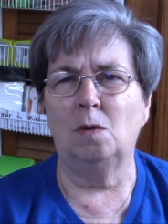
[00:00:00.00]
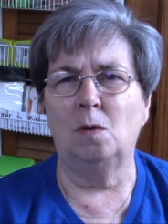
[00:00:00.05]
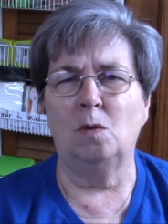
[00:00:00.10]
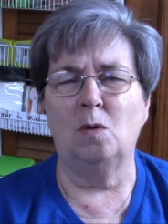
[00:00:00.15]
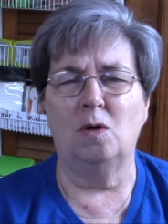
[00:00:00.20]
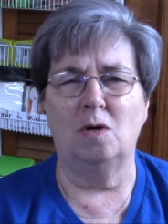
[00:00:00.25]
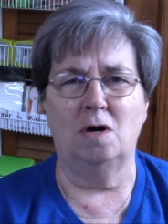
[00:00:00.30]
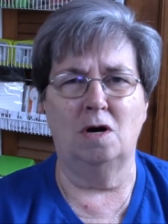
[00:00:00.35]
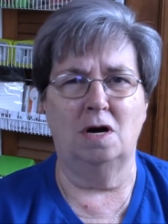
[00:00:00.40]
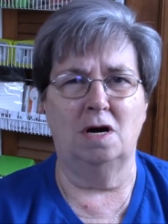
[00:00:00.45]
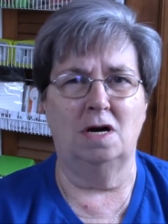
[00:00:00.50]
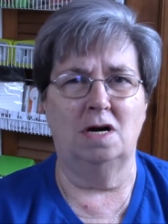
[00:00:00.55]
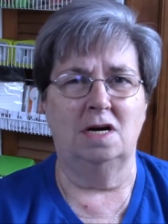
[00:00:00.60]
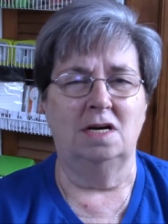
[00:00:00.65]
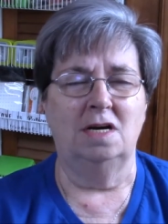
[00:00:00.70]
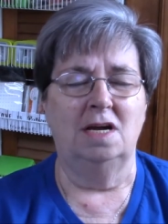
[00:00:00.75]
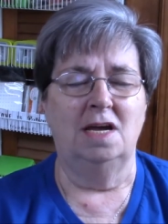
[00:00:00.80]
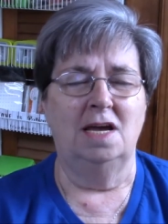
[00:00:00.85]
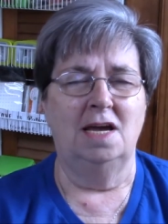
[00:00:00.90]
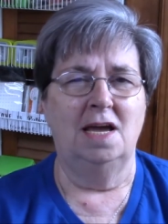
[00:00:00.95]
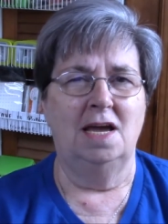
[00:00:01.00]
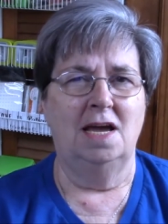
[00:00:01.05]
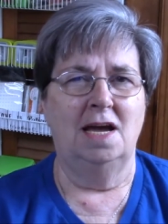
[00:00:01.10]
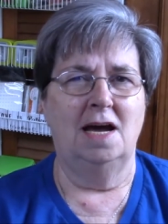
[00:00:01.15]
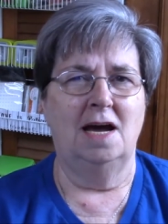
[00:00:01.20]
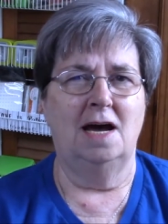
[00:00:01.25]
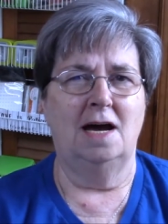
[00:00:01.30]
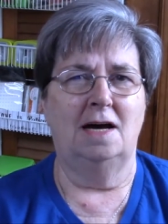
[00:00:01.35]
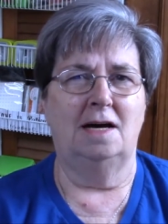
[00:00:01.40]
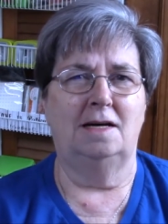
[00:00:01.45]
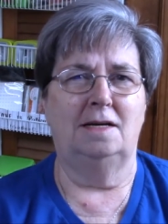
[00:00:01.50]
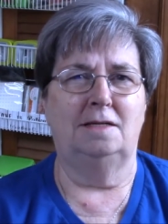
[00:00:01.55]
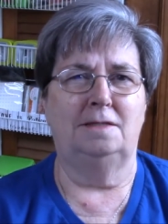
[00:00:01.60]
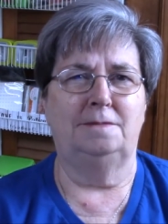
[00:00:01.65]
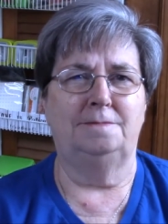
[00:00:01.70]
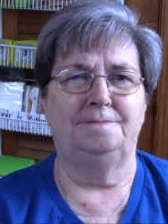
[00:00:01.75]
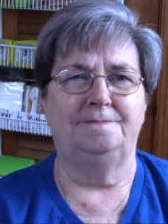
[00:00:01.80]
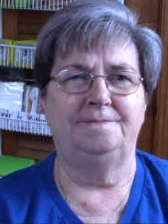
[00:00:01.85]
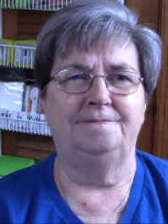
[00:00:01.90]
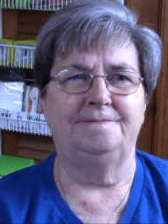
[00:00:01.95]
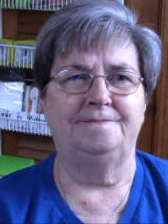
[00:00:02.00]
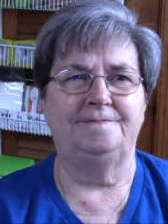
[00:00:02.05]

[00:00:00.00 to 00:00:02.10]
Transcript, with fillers: or, um,